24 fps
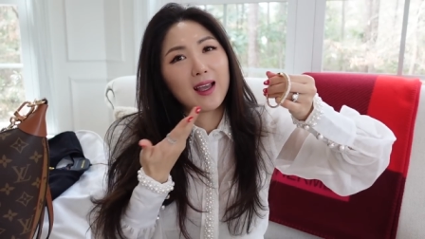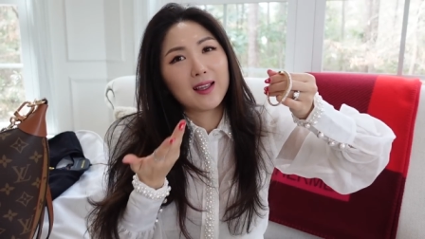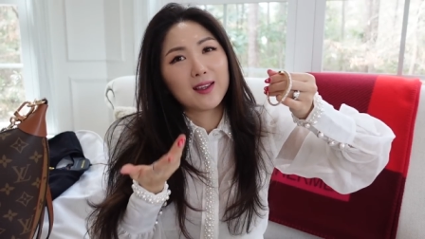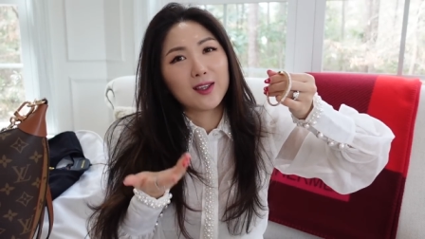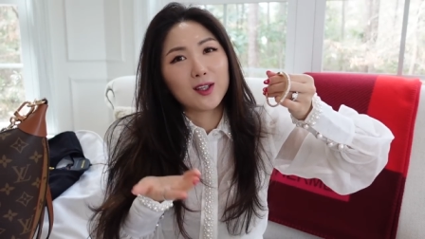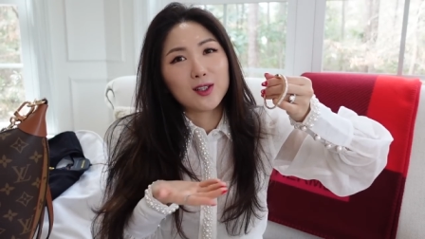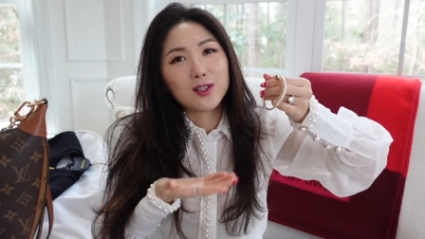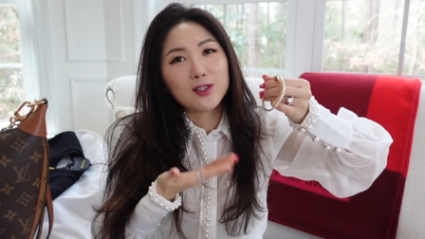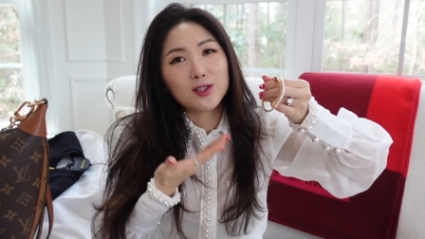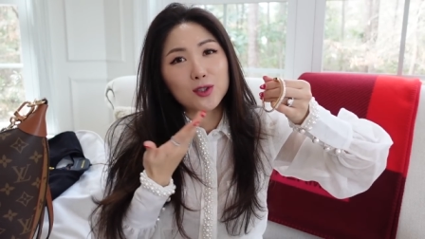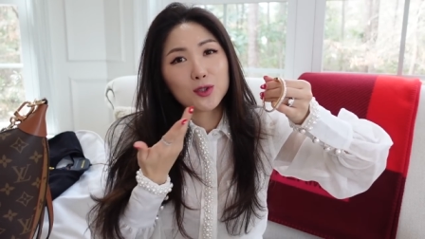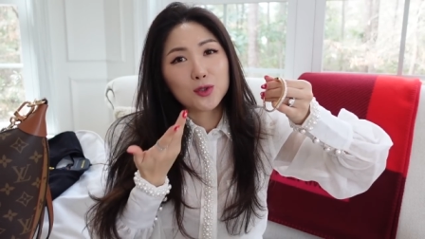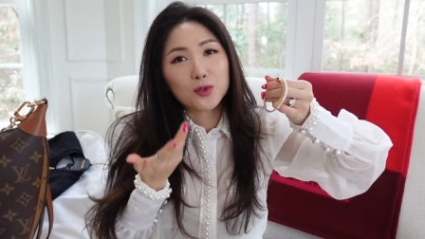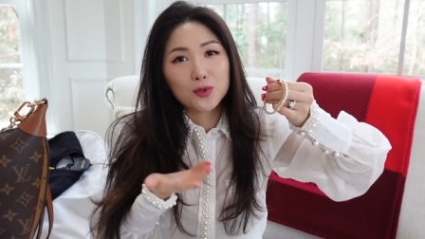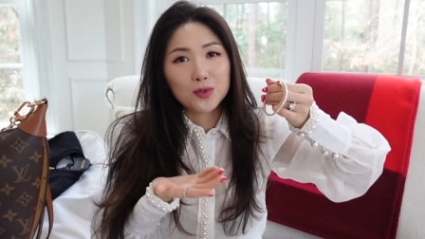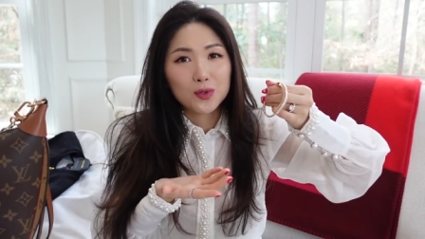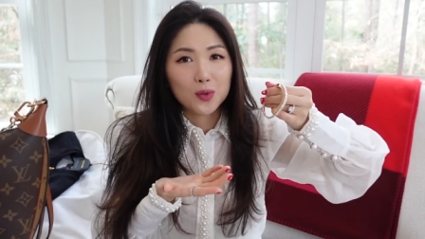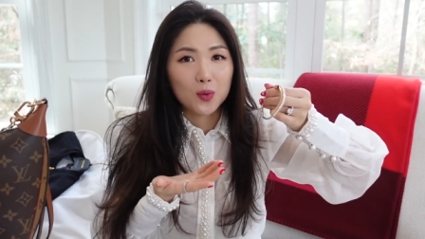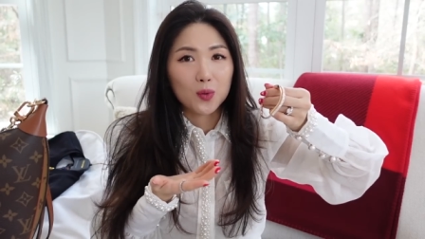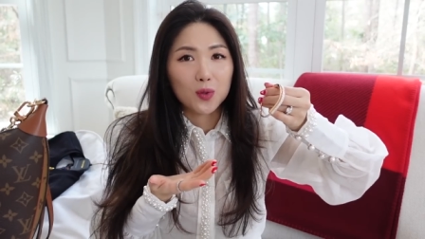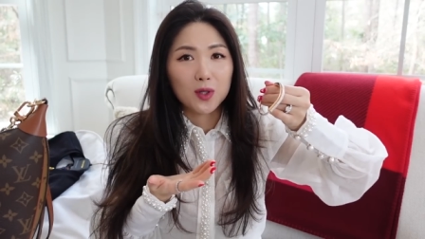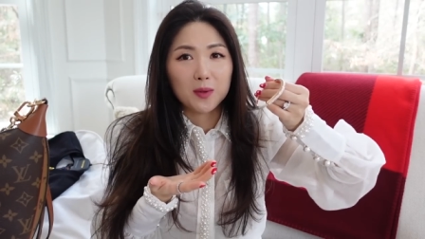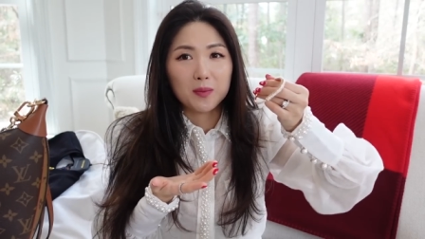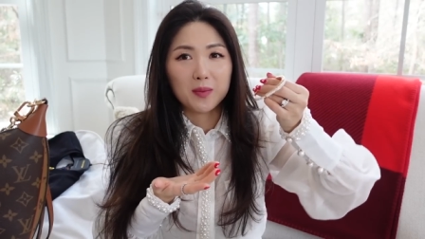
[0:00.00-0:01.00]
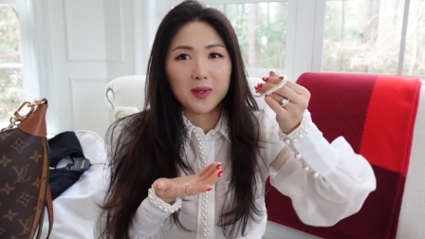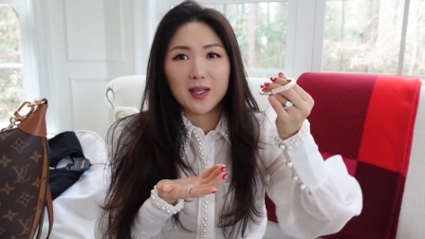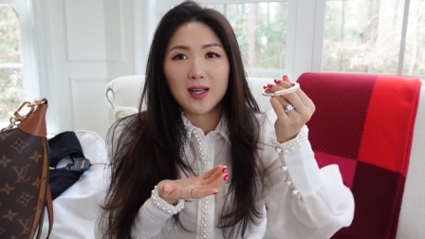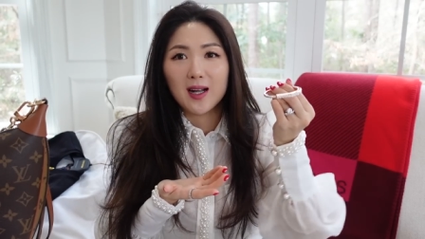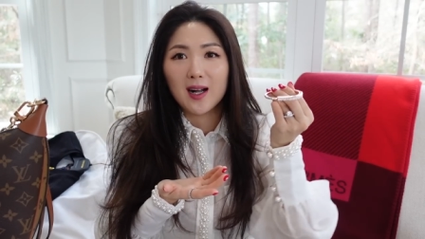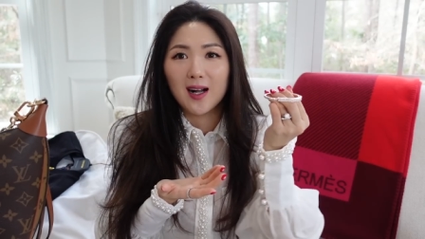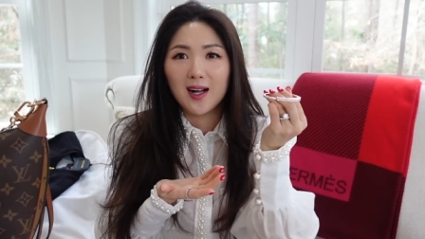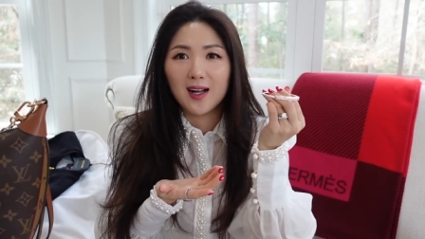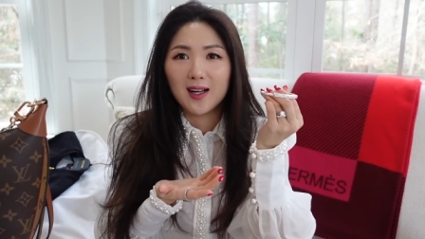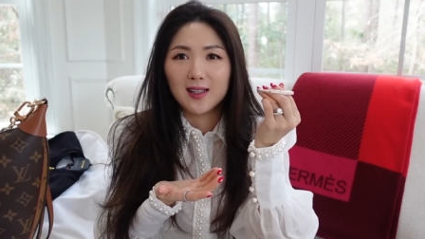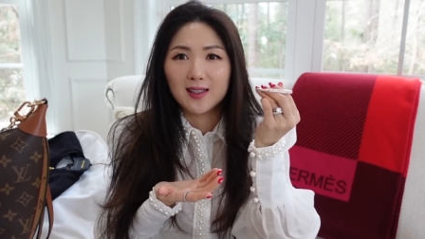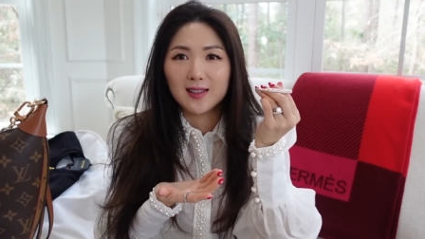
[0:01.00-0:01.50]
there's a story
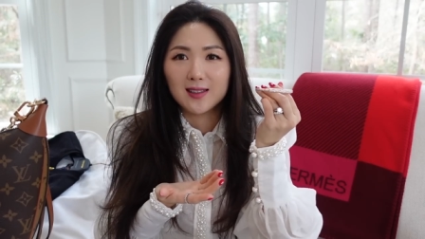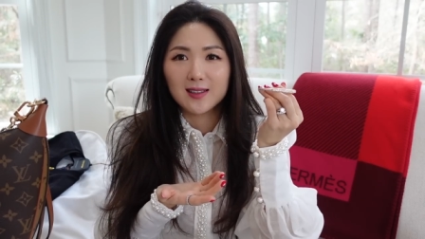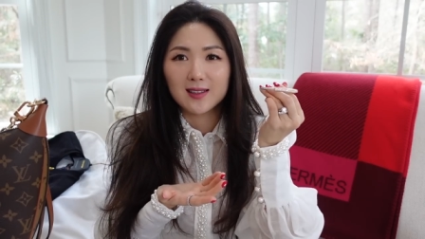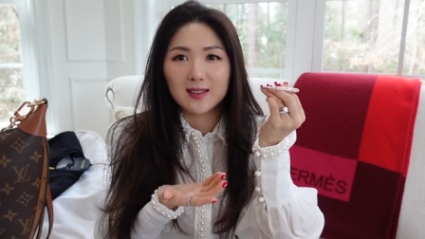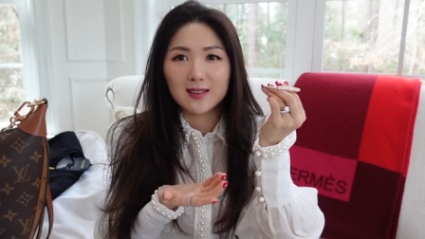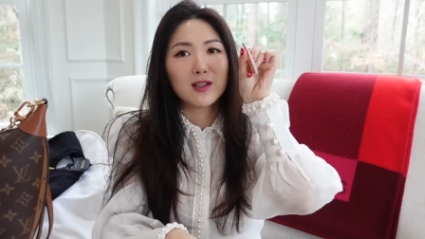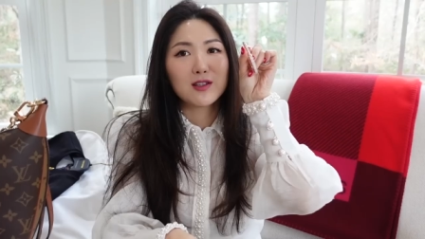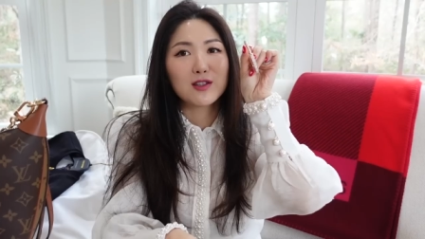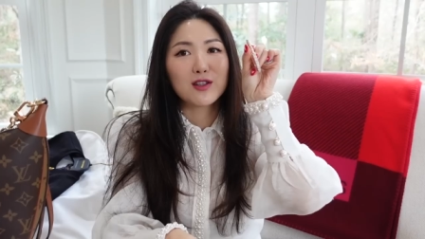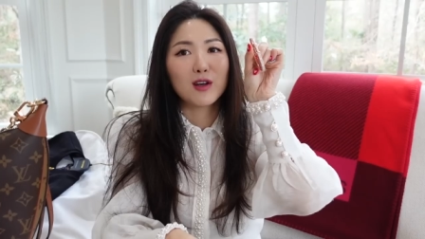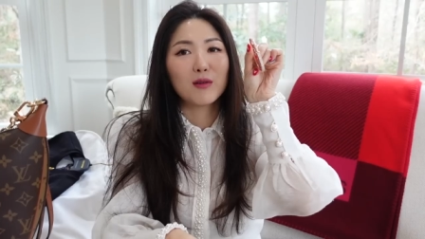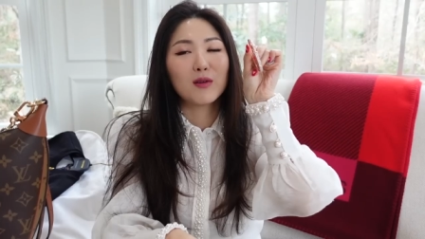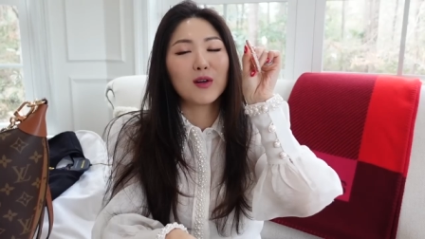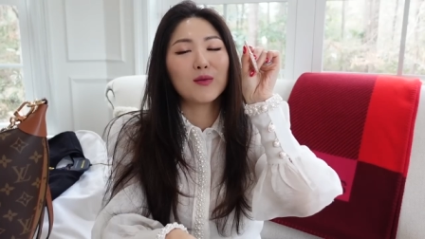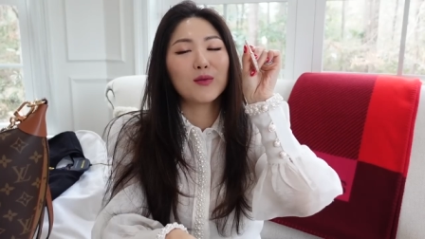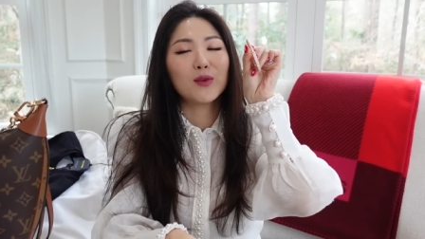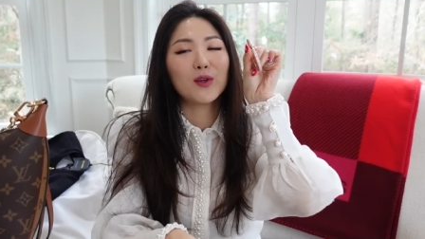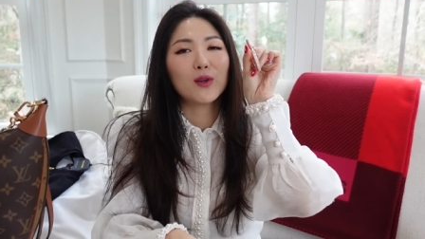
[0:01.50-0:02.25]
behind. Some of